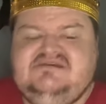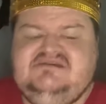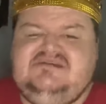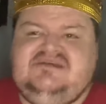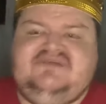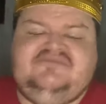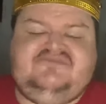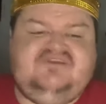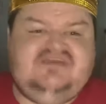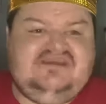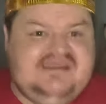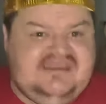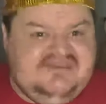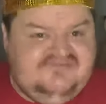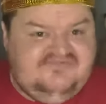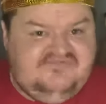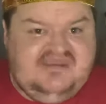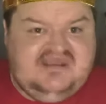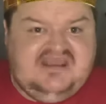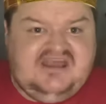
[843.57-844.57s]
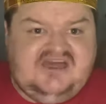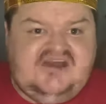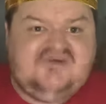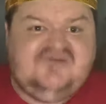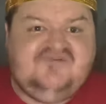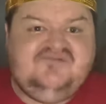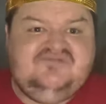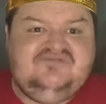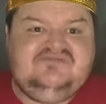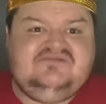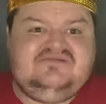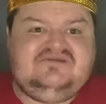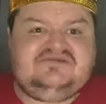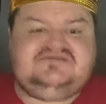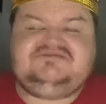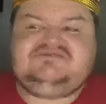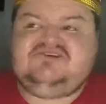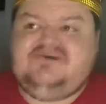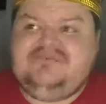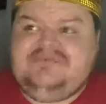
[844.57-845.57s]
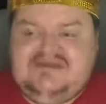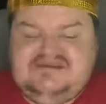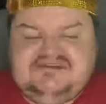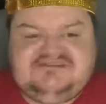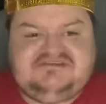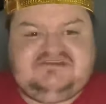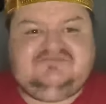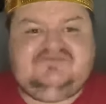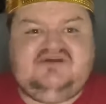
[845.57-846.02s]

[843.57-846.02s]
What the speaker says: Now, if you leave me alone and stop mentioning